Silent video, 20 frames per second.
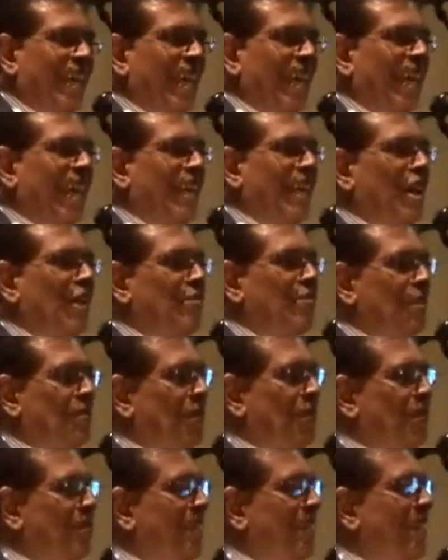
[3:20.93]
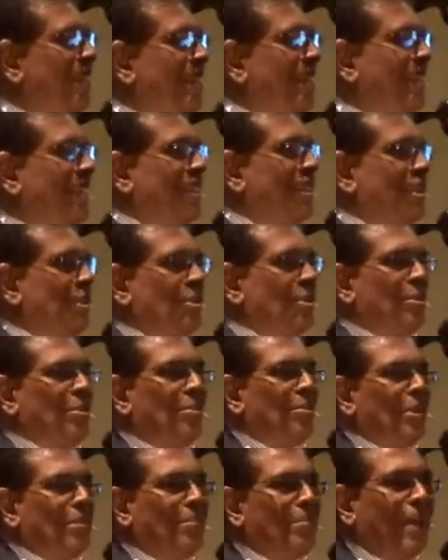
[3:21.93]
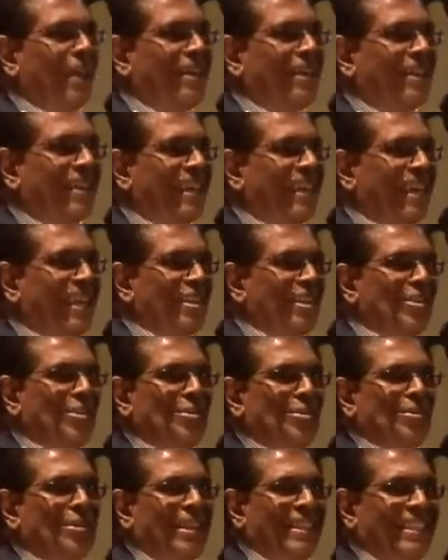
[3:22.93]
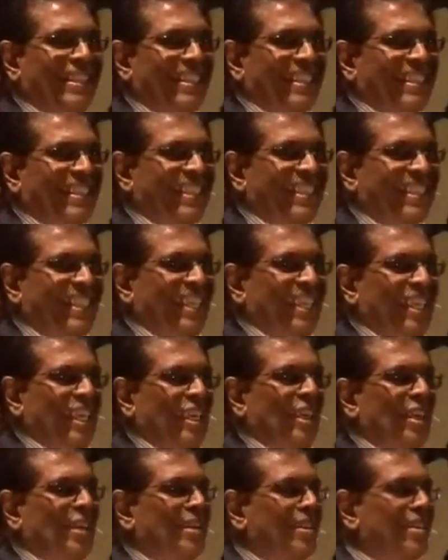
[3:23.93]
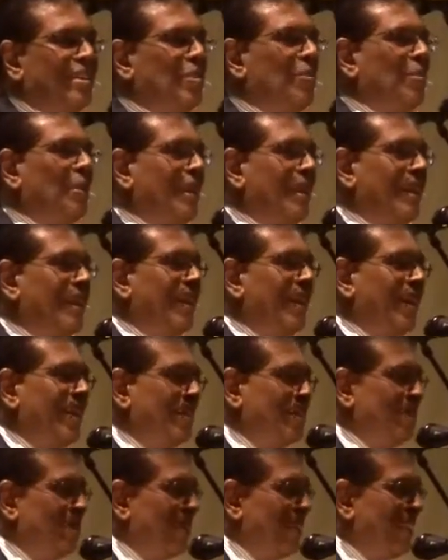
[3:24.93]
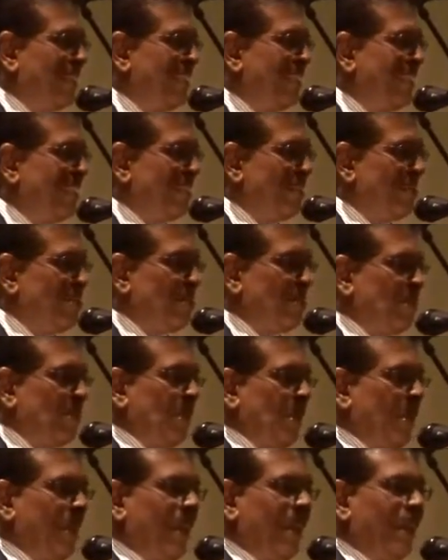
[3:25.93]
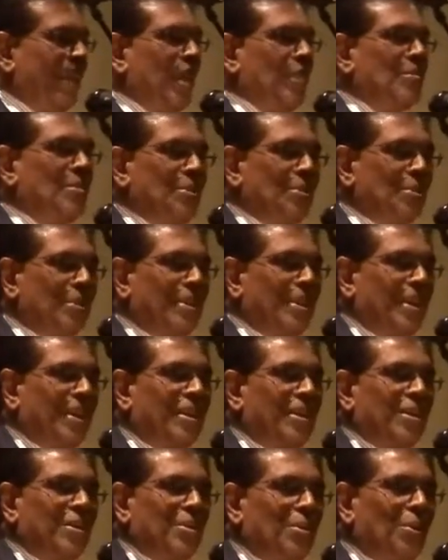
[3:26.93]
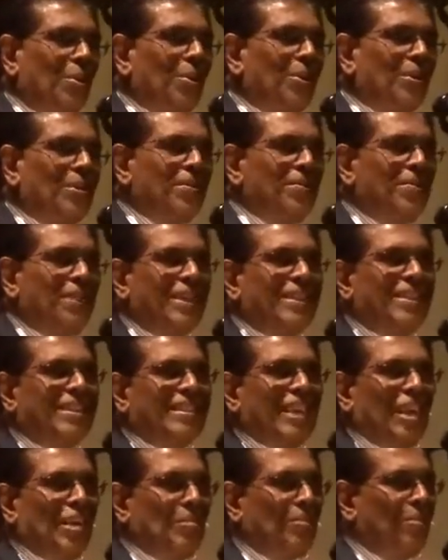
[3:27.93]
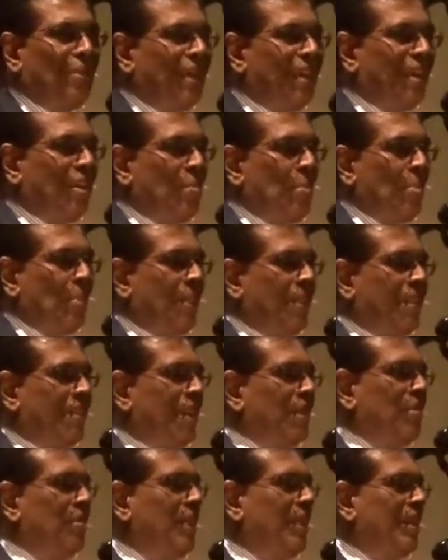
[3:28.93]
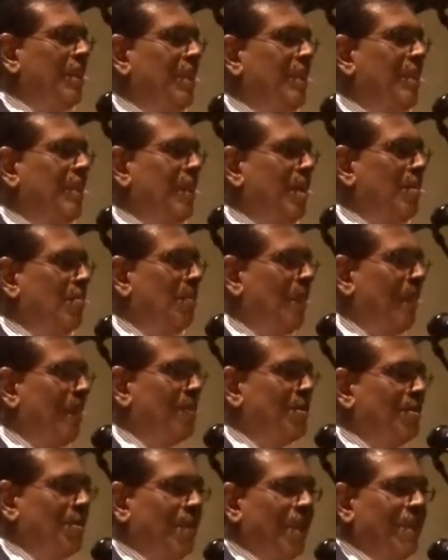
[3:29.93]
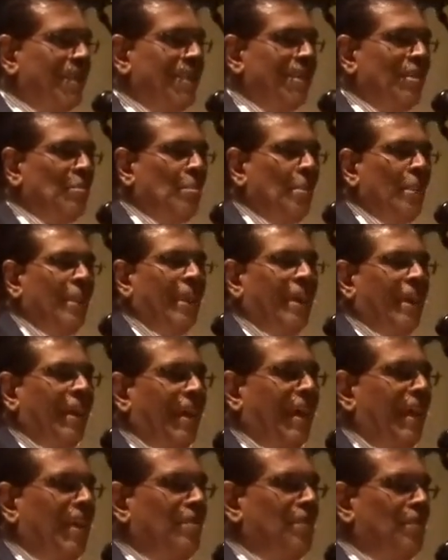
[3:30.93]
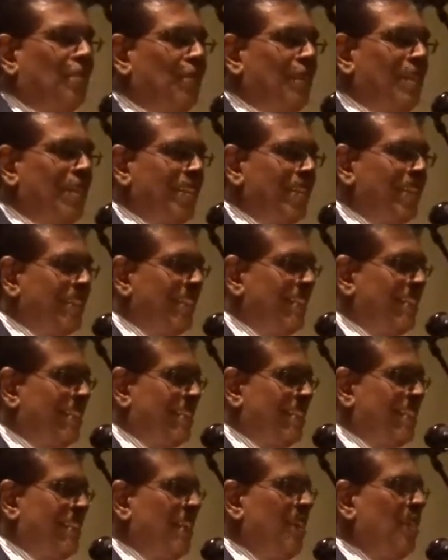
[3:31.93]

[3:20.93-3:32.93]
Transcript: And after 50 years, we are back again together. It is a very nice feeling, and I'm sure you all feel the same way, that we can come back together and feel this